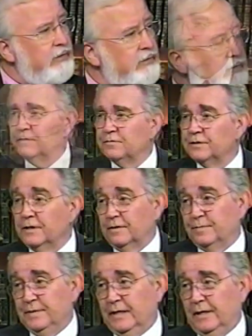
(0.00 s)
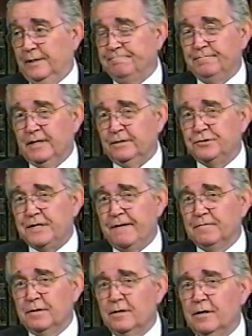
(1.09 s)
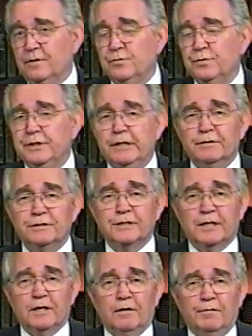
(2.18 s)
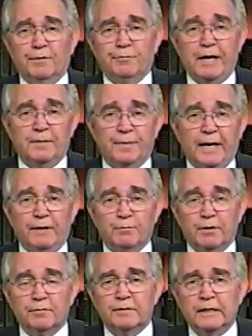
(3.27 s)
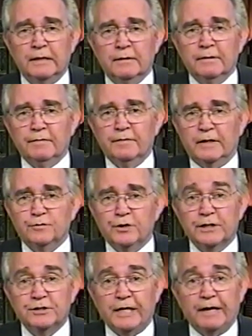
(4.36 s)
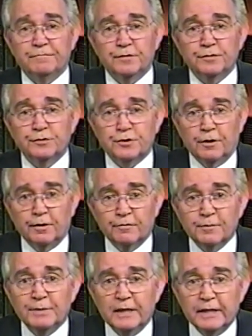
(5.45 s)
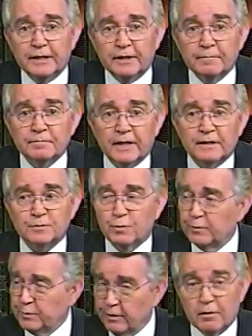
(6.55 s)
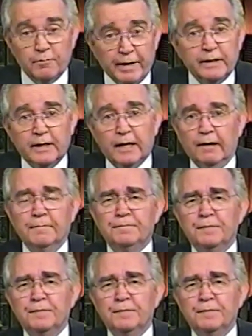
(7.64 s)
It's interesting to me that 700 years ago, a rabbi wrote that just after the turn of the millennium, that's where we are right now,